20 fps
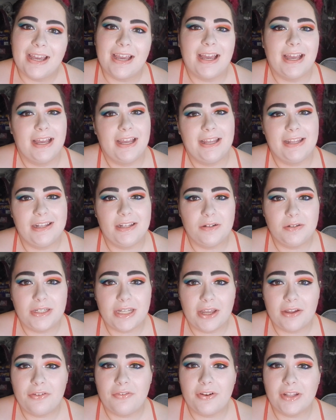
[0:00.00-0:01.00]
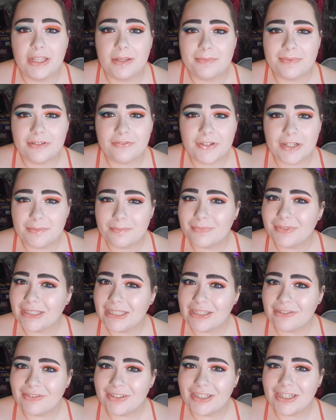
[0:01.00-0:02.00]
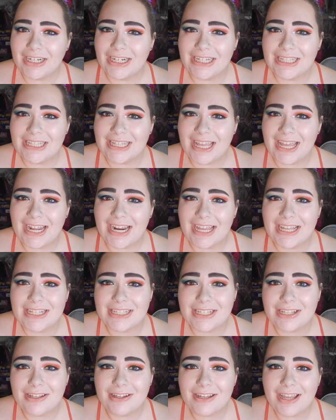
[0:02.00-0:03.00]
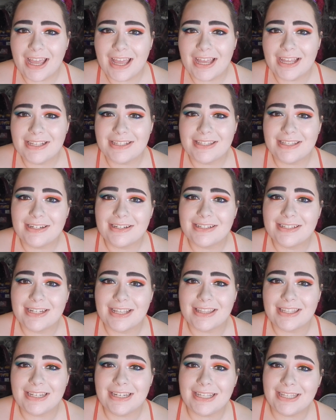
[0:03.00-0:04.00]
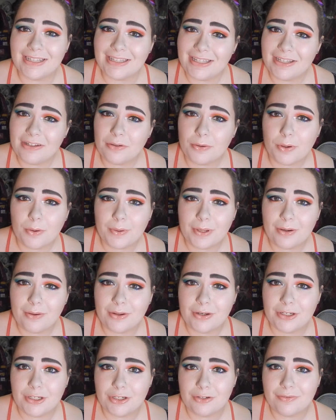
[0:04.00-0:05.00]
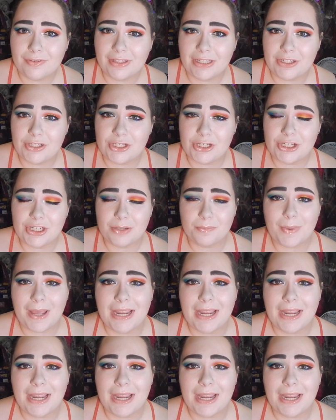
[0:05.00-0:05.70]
I definitely am a firm believer in that as long as there's nothing illegal going on in your relationship,